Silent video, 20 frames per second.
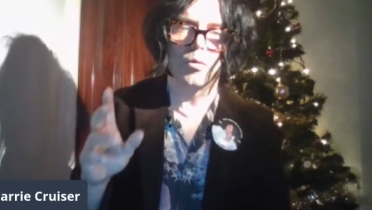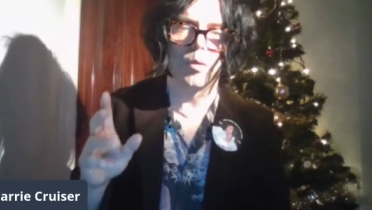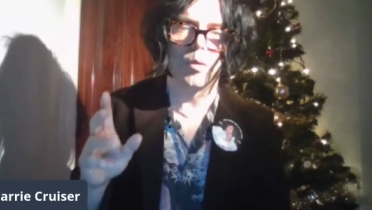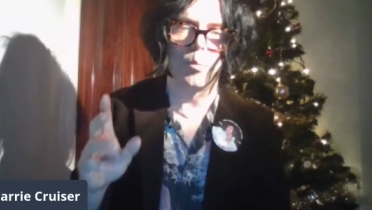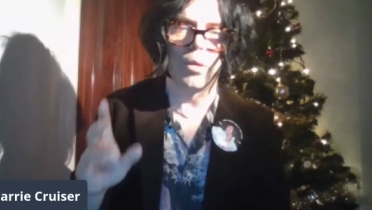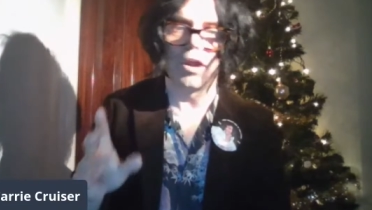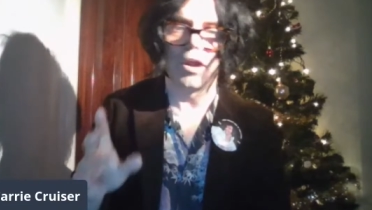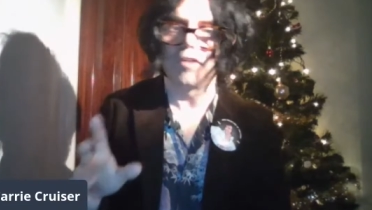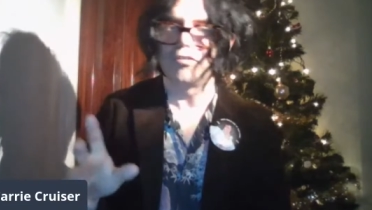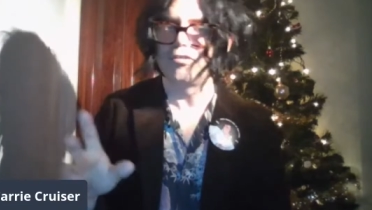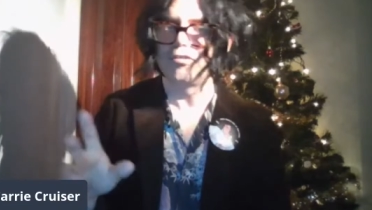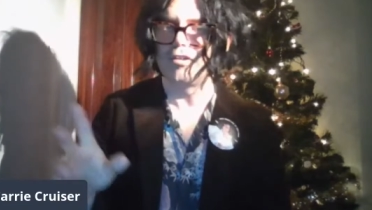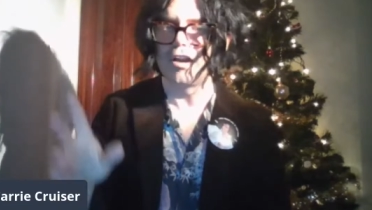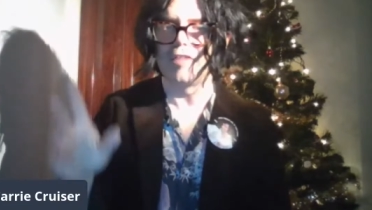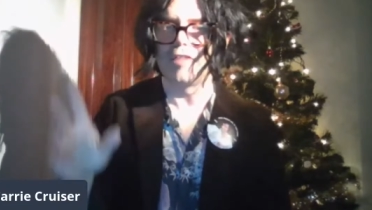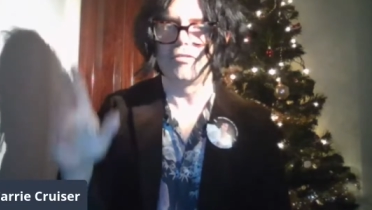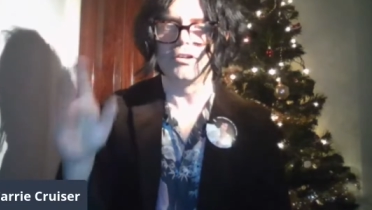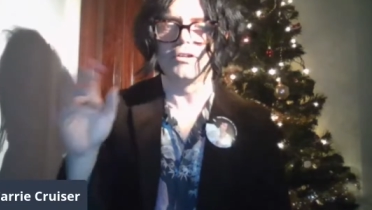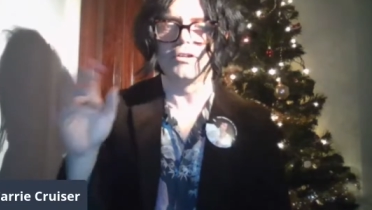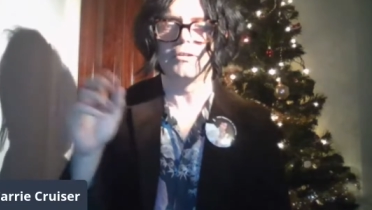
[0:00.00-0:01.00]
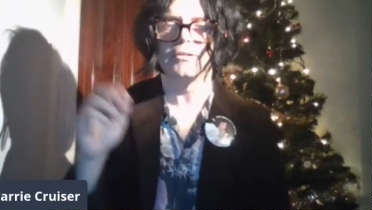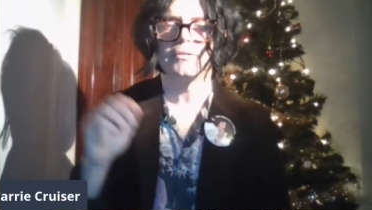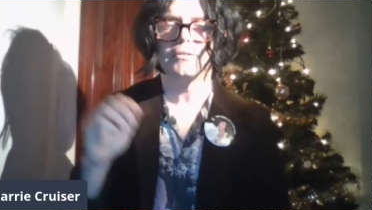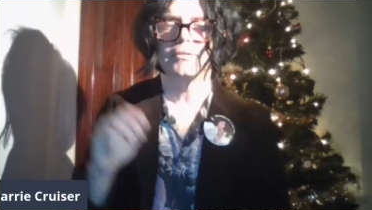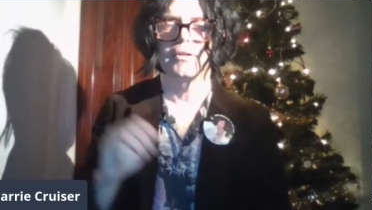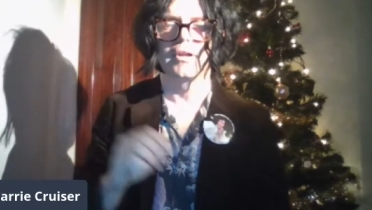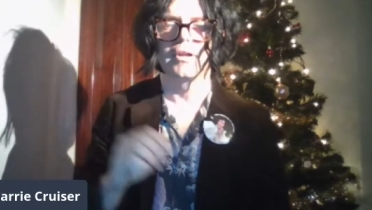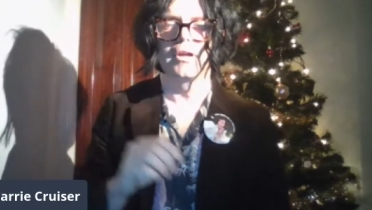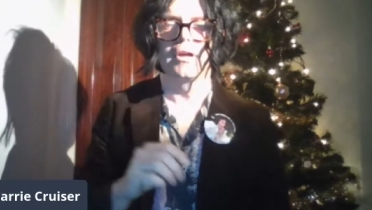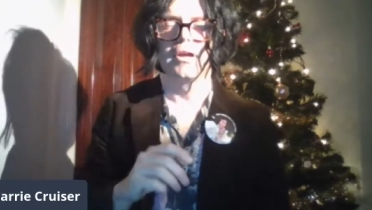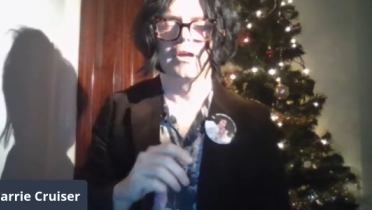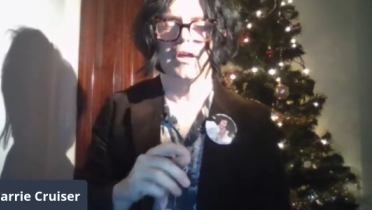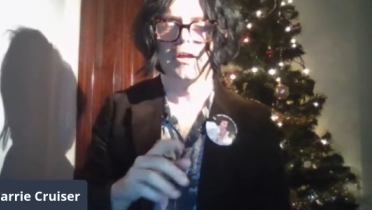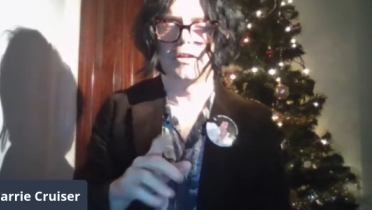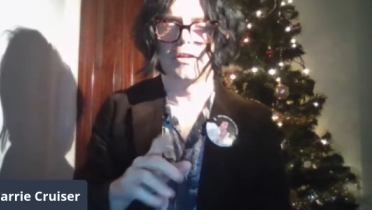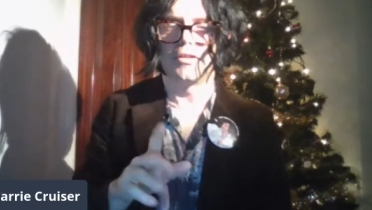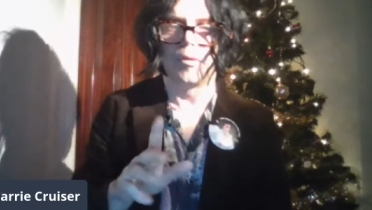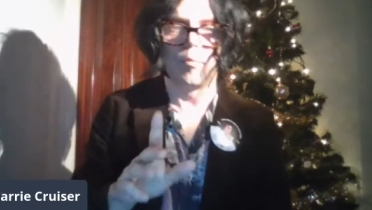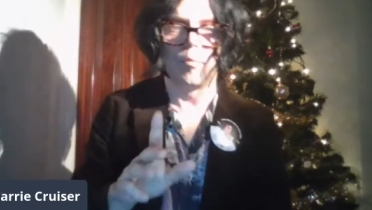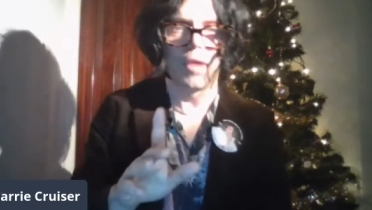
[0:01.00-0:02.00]
will bear forever
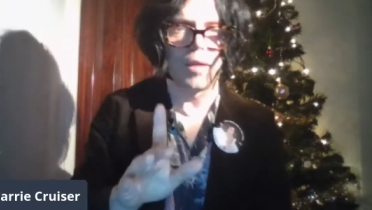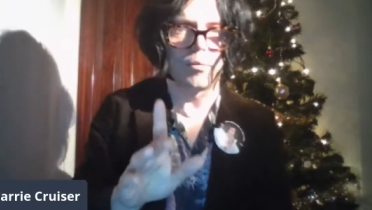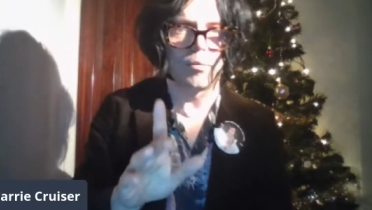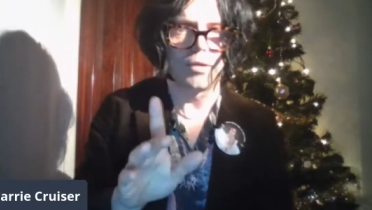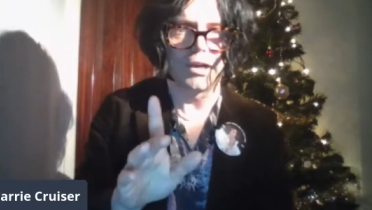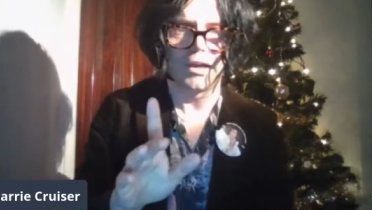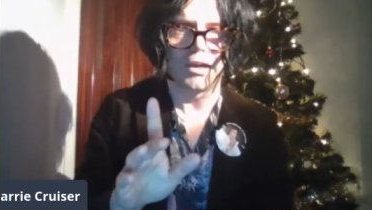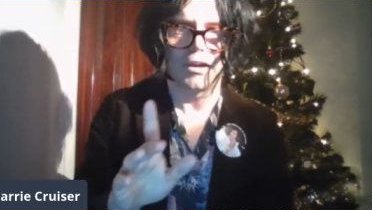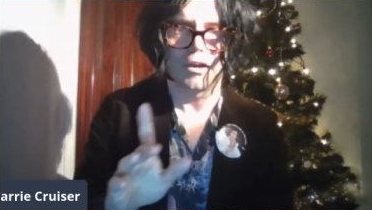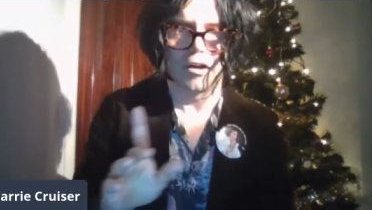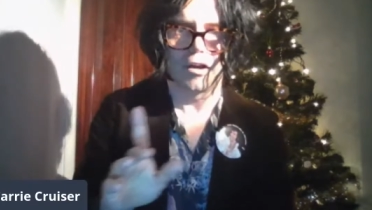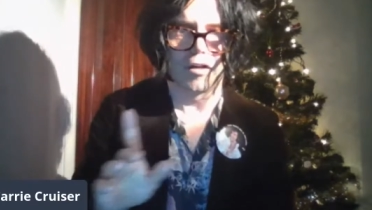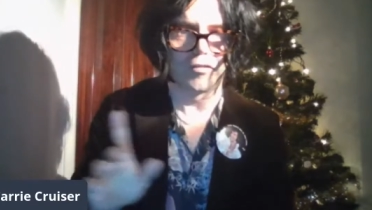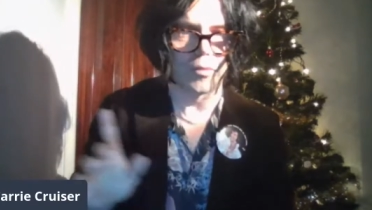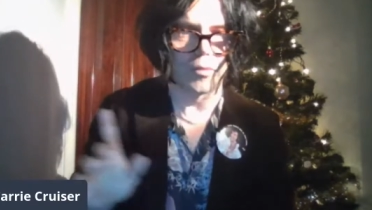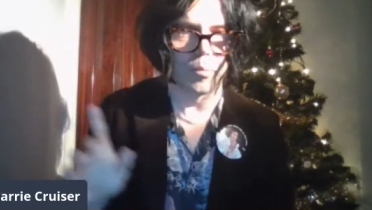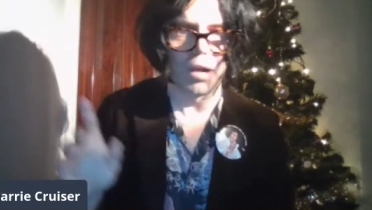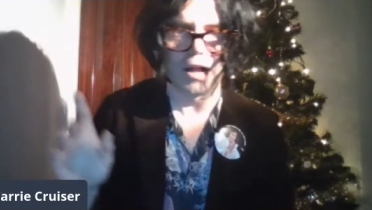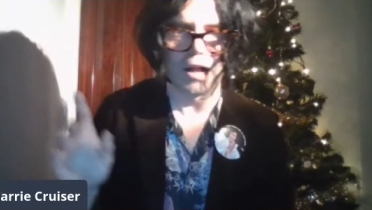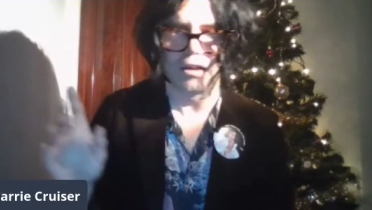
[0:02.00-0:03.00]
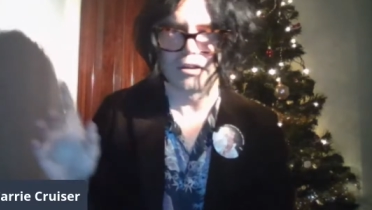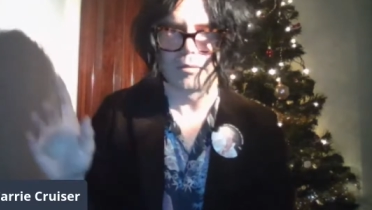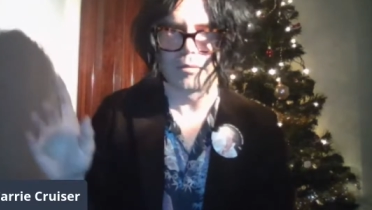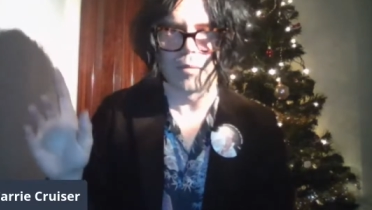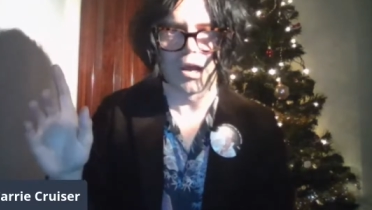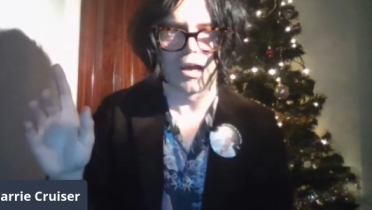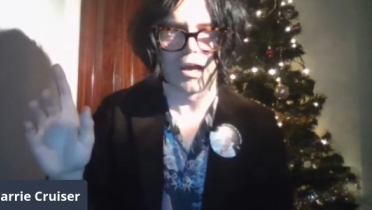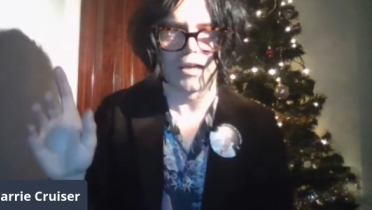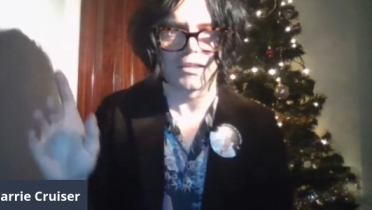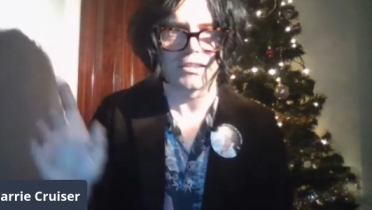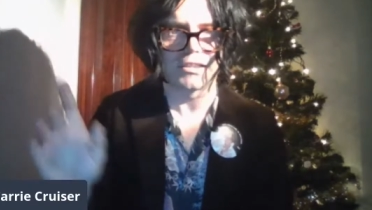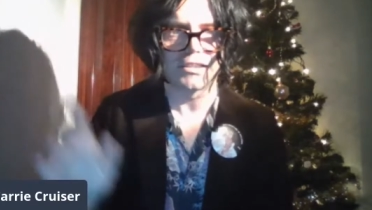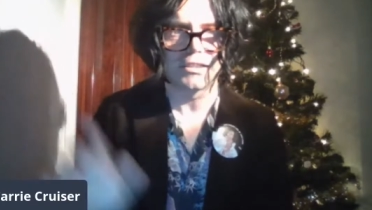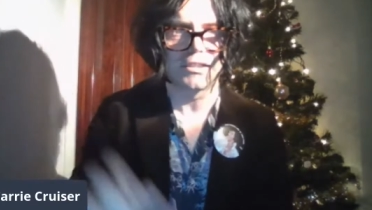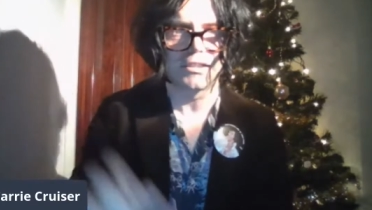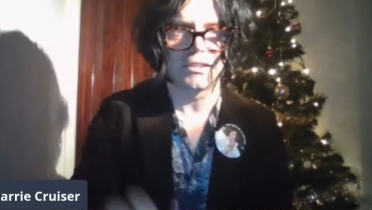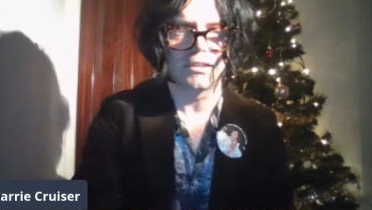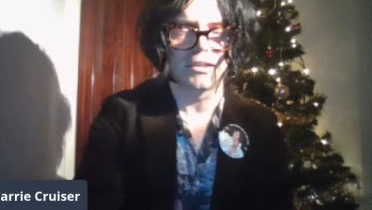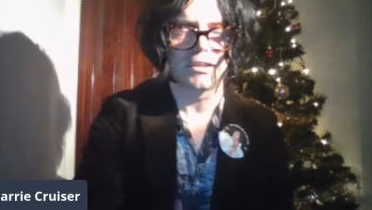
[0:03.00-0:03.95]
the memory of the palette mask.